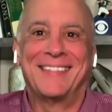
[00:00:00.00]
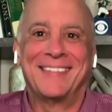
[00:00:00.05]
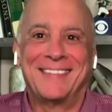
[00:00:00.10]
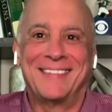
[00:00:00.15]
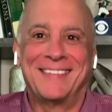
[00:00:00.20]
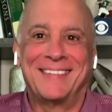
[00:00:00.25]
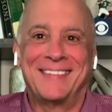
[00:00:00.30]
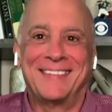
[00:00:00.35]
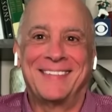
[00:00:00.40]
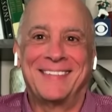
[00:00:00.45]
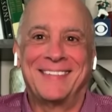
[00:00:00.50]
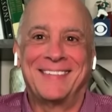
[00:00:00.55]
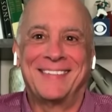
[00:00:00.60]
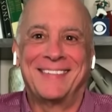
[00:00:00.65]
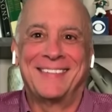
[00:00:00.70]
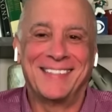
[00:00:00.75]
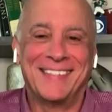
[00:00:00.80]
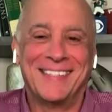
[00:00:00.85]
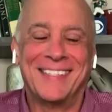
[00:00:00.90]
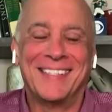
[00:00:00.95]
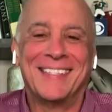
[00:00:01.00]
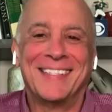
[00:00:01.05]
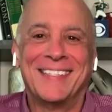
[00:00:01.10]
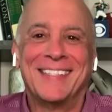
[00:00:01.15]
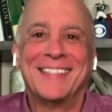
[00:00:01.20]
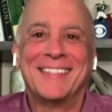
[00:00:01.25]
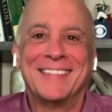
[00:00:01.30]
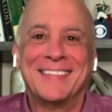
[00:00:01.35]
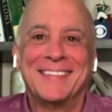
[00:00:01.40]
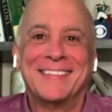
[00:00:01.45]

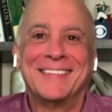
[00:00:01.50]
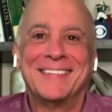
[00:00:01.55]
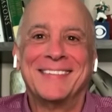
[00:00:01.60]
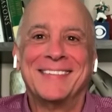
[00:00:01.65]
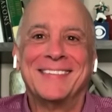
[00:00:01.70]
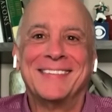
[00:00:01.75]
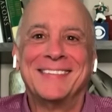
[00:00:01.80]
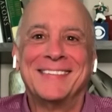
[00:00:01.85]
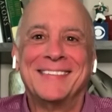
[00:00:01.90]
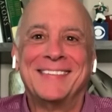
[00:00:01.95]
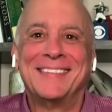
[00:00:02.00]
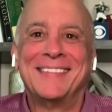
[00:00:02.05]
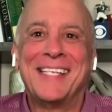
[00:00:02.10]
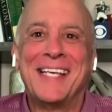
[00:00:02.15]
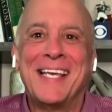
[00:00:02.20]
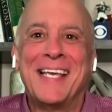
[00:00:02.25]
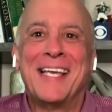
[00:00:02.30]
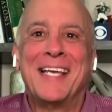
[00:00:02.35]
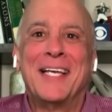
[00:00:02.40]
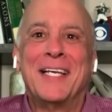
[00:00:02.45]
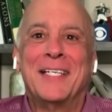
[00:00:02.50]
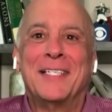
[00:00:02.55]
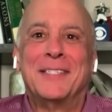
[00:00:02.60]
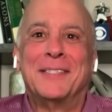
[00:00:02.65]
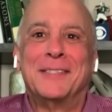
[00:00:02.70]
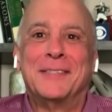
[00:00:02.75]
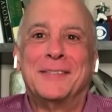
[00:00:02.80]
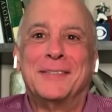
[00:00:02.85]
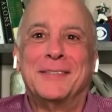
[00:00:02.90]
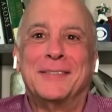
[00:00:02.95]

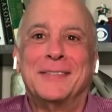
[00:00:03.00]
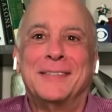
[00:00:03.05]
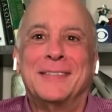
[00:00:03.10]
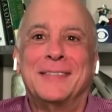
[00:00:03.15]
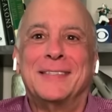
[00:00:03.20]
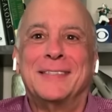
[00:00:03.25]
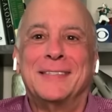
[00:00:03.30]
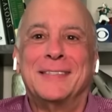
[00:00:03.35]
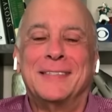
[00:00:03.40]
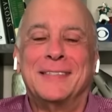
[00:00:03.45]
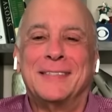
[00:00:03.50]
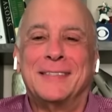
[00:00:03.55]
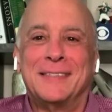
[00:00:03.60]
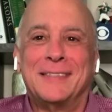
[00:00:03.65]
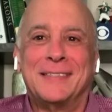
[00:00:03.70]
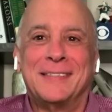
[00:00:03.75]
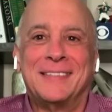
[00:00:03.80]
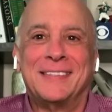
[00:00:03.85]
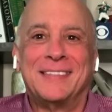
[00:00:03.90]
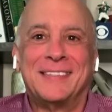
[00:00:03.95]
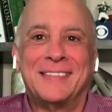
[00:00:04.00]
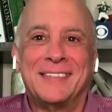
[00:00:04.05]
This person isn't speaking.